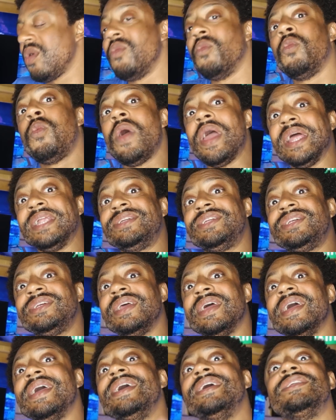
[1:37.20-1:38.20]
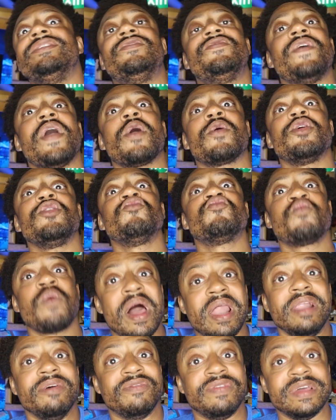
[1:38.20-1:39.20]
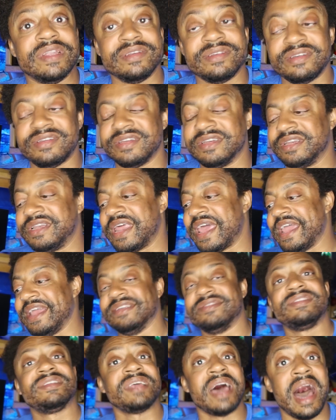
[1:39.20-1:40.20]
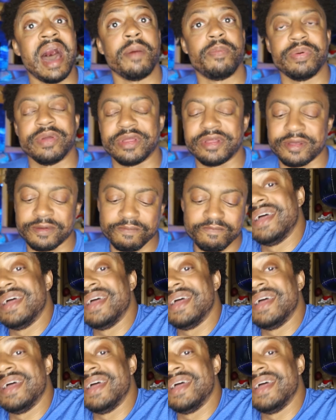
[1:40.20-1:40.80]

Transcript: which is very relevant to today's topic.